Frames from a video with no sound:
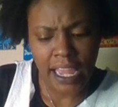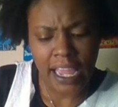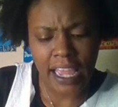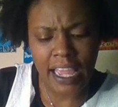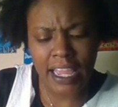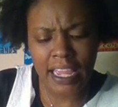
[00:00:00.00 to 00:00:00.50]

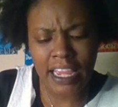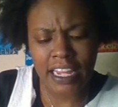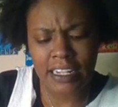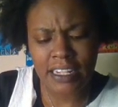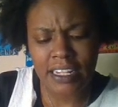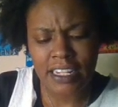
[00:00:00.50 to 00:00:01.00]

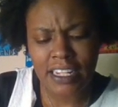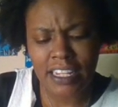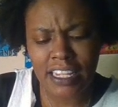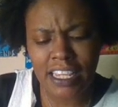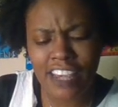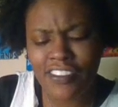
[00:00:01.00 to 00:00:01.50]
And
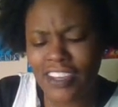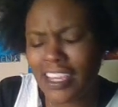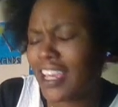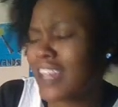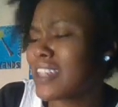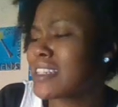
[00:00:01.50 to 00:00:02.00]
even
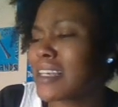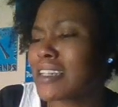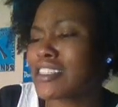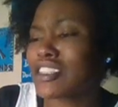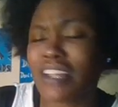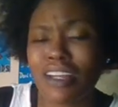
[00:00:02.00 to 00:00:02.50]
Candace said
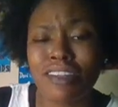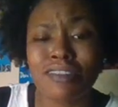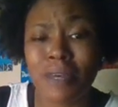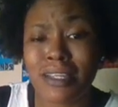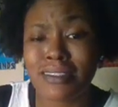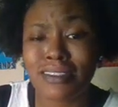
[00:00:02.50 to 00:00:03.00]
Giselle is
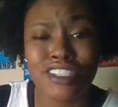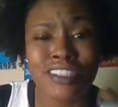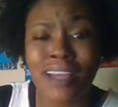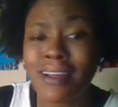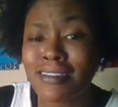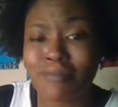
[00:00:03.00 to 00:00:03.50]
messy.
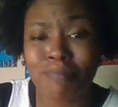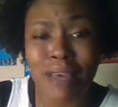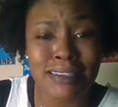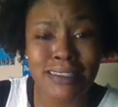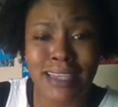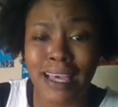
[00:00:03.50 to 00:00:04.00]
Giselle is
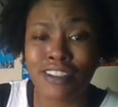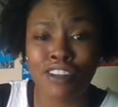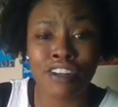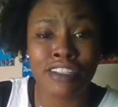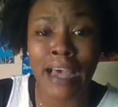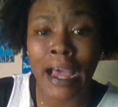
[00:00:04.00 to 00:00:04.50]
messy as her
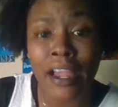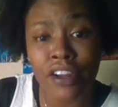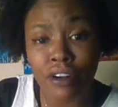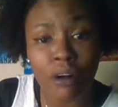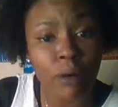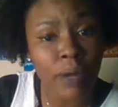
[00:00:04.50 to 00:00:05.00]
attire,
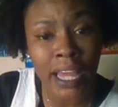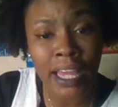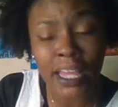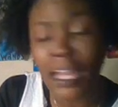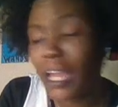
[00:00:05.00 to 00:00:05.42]
okay?